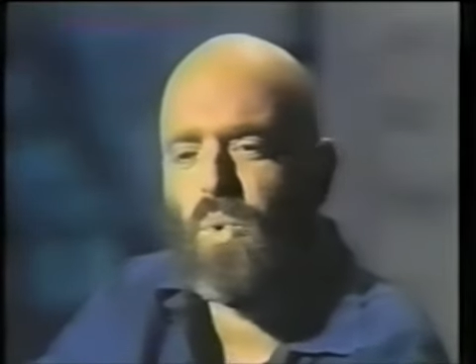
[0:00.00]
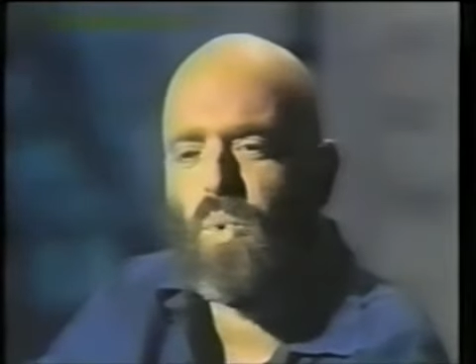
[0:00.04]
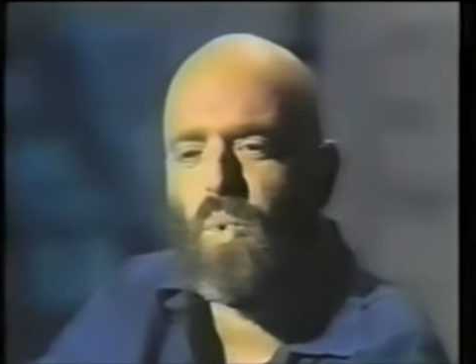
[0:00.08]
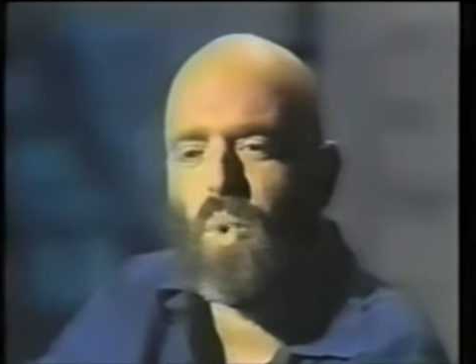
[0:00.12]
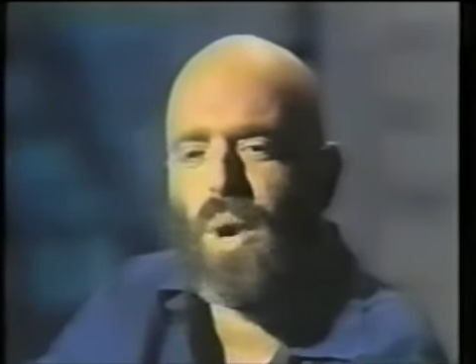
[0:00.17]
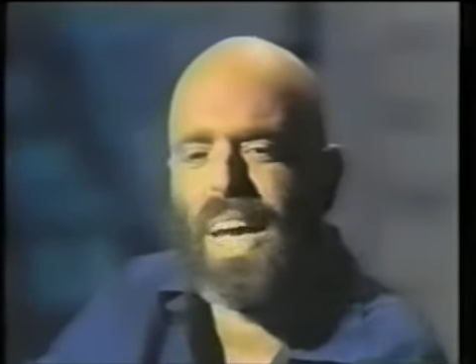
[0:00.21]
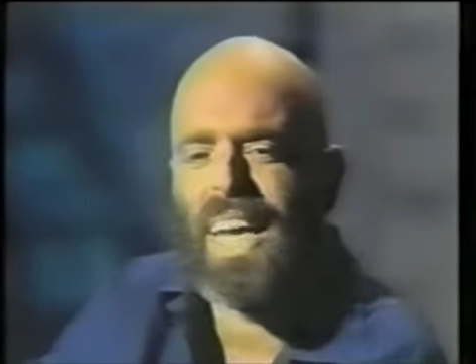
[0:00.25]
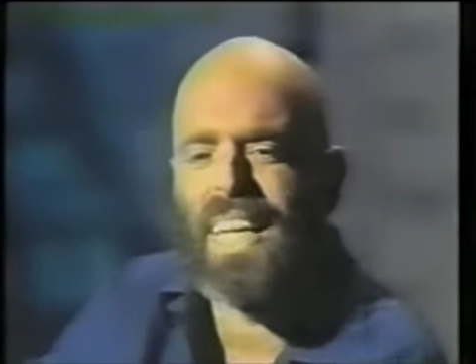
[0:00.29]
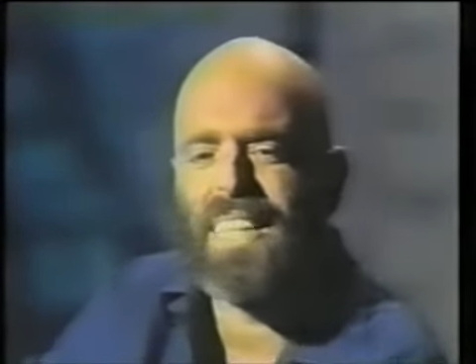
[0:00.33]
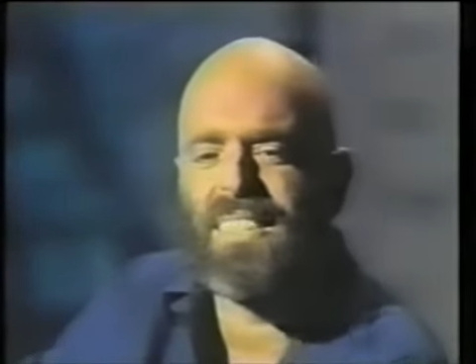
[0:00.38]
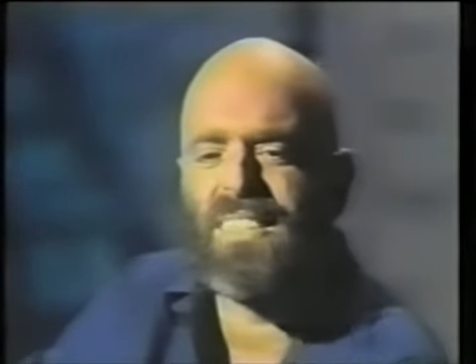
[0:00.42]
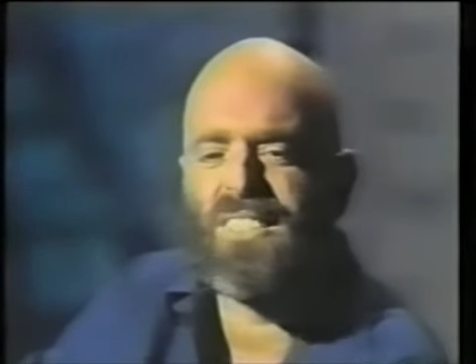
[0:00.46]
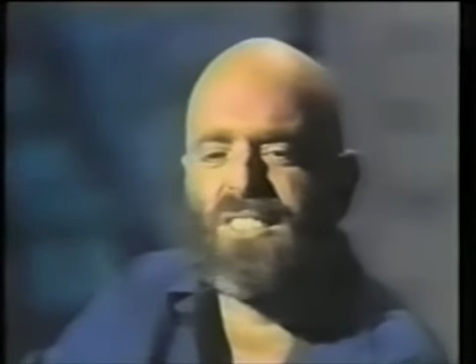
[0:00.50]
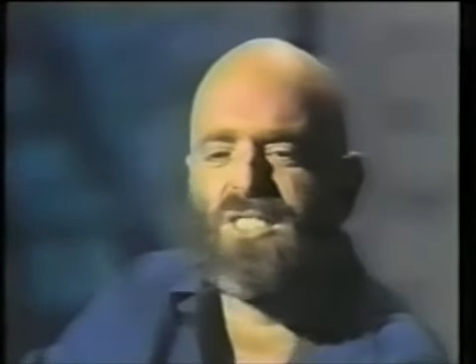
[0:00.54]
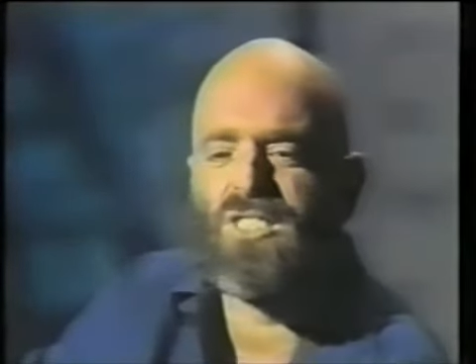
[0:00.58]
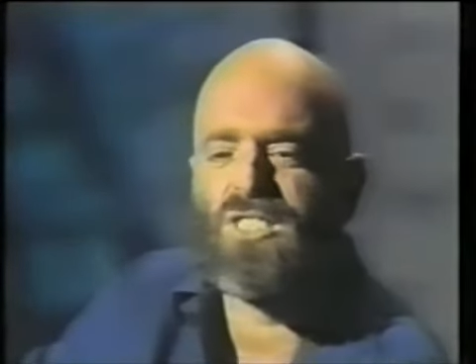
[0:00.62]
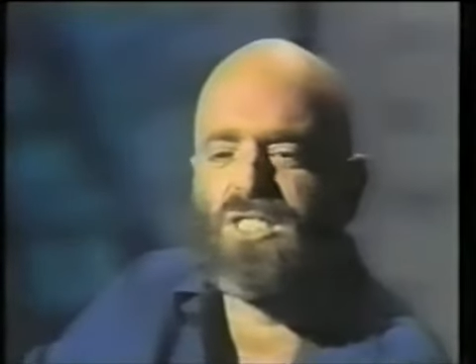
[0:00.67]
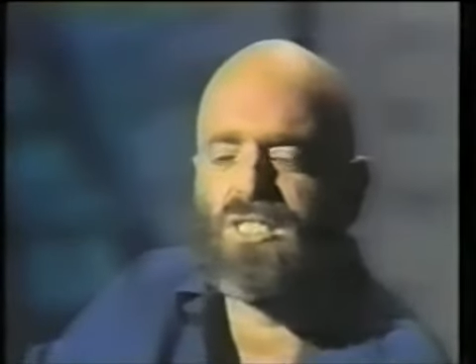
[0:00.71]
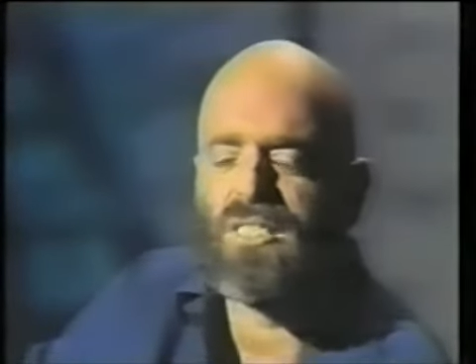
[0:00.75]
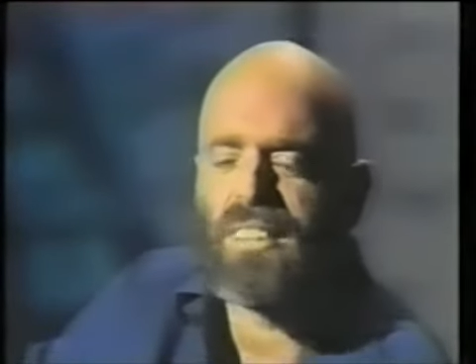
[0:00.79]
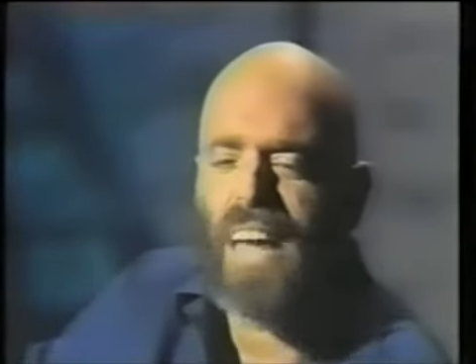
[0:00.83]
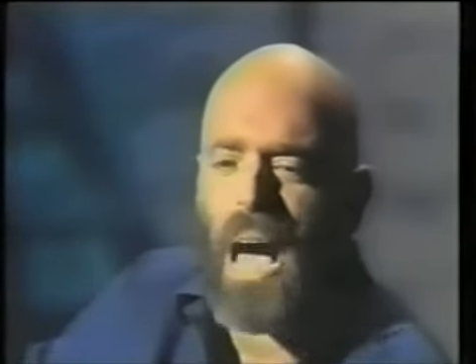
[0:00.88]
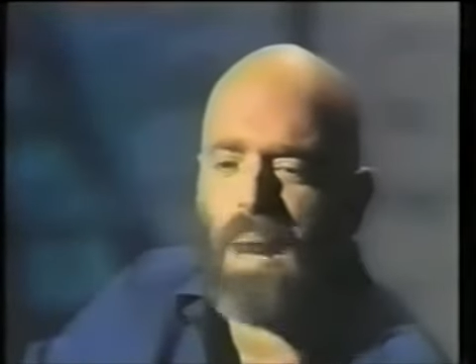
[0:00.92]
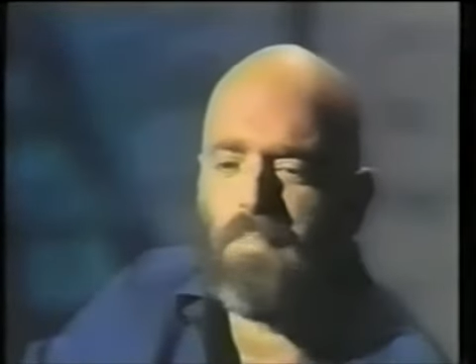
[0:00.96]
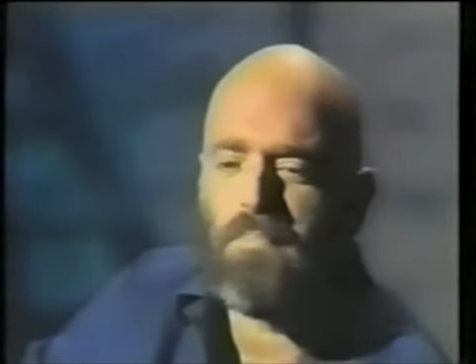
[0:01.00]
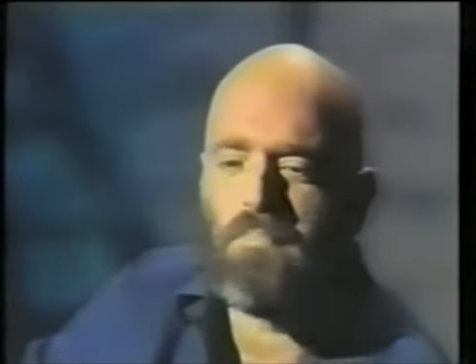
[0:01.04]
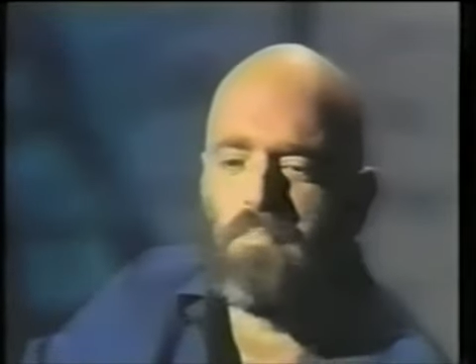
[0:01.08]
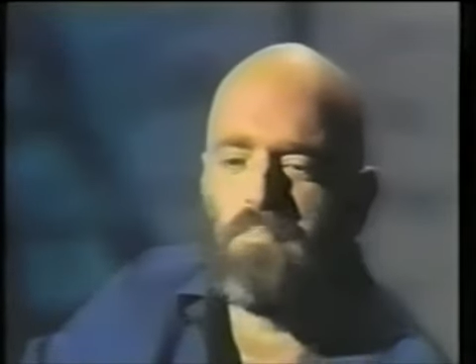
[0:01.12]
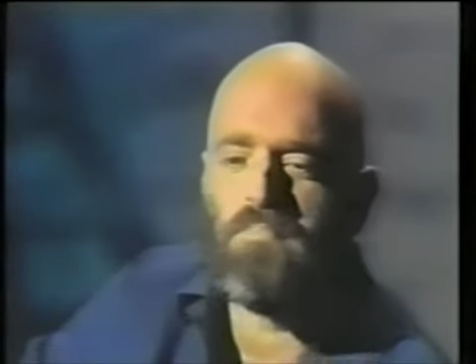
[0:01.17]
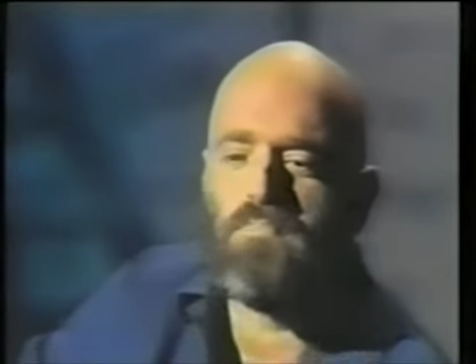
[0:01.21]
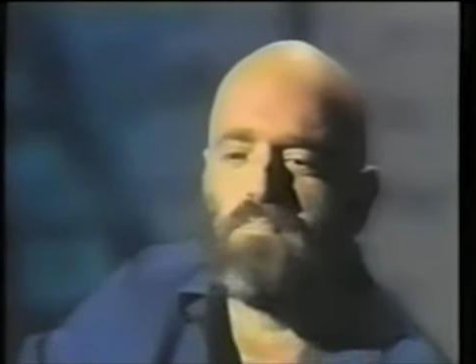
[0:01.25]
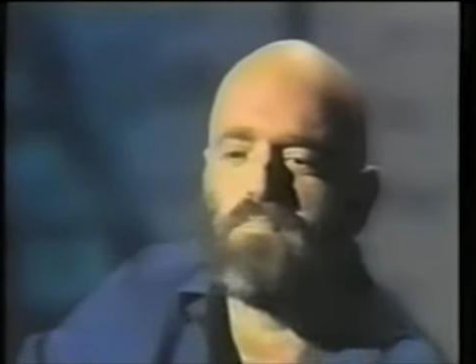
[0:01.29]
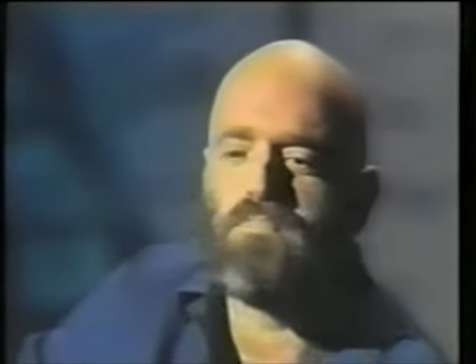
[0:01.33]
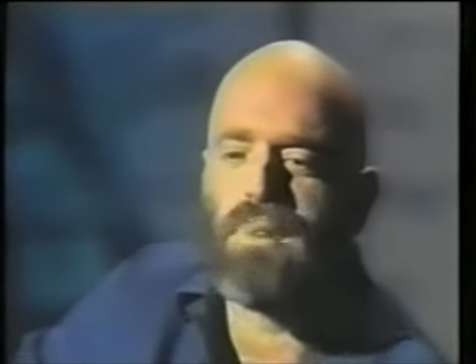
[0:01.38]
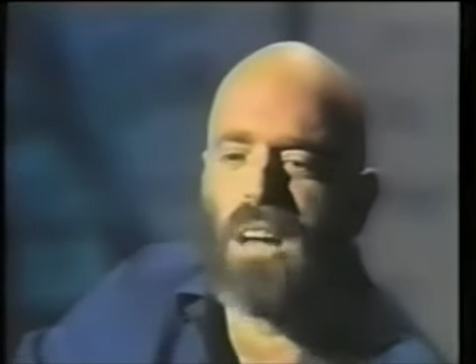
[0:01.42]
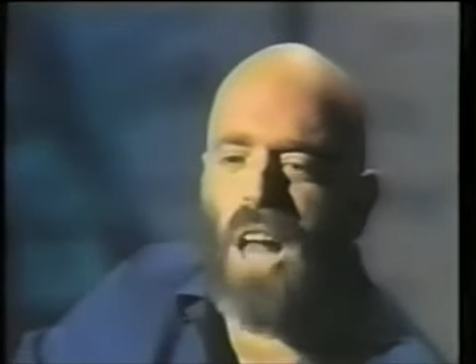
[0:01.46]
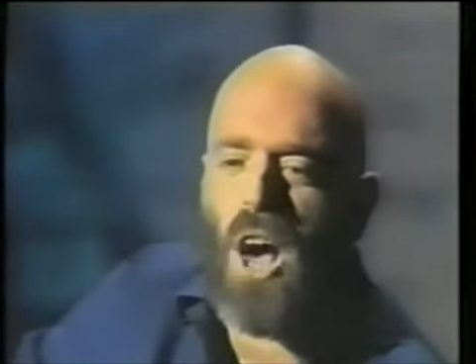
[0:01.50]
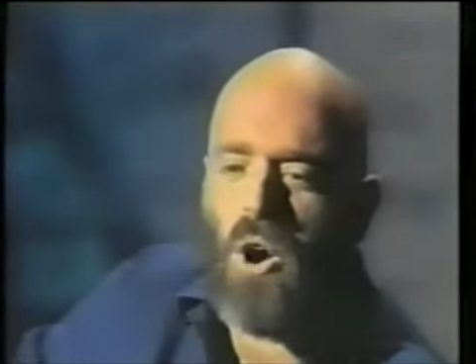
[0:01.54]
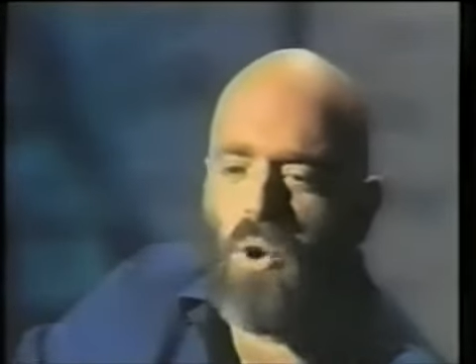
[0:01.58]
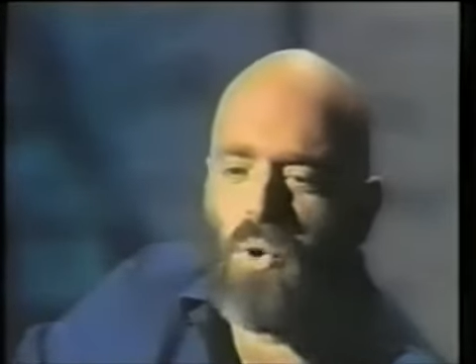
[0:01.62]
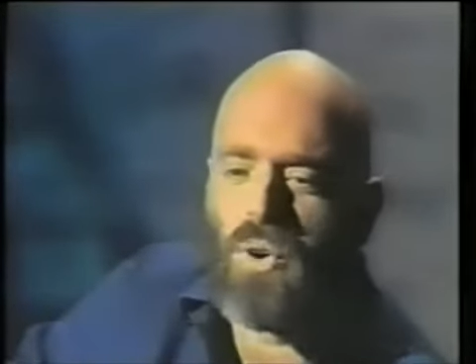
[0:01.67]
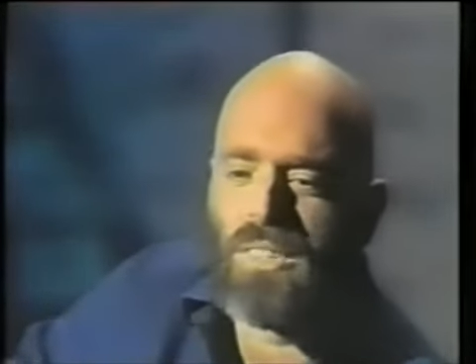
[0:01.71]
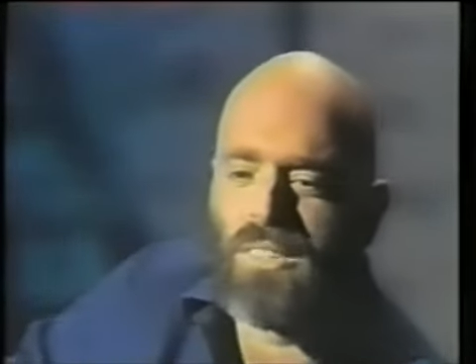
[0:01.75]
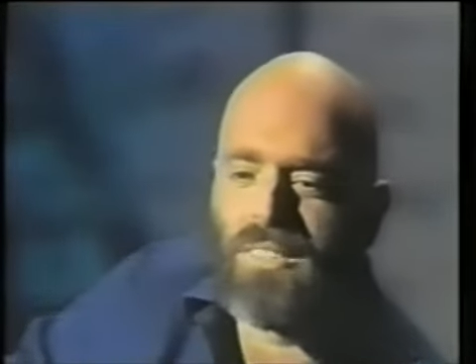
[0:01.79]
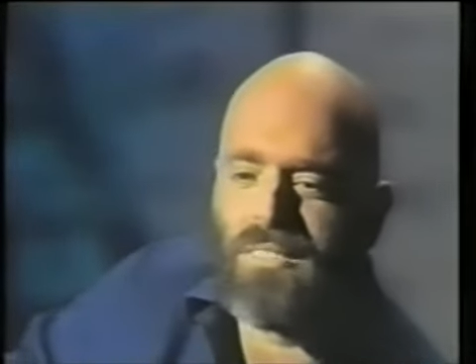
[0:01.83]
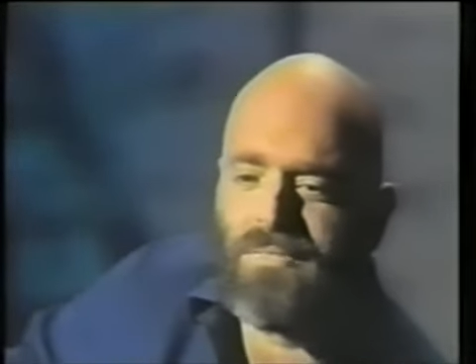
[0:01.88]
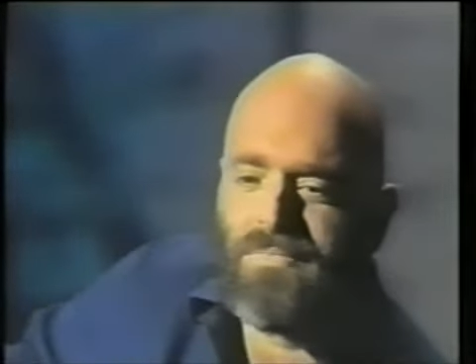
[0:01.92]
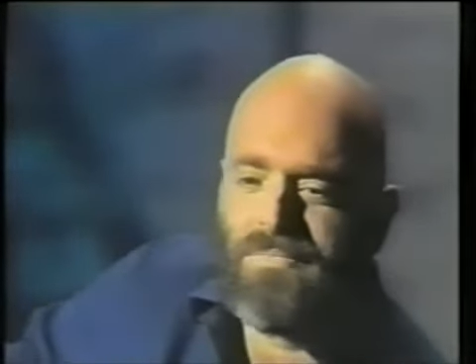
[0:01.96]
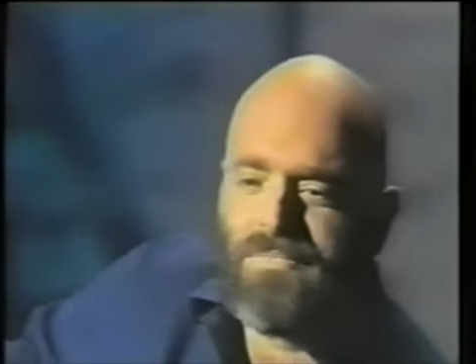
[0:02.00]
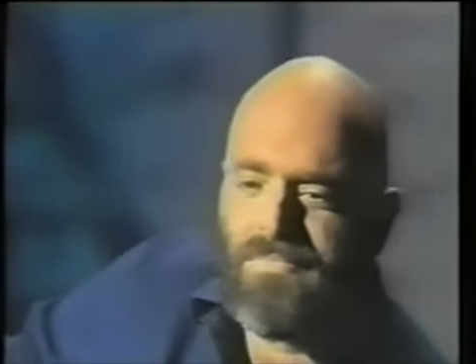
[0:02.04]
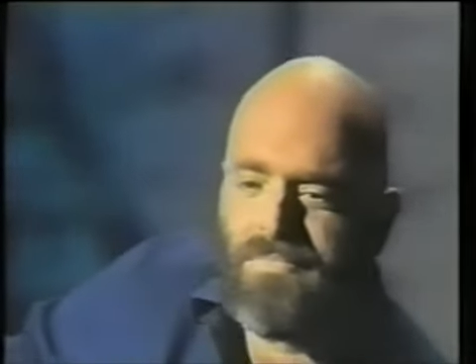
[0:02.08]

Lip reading: wind stopped blowing?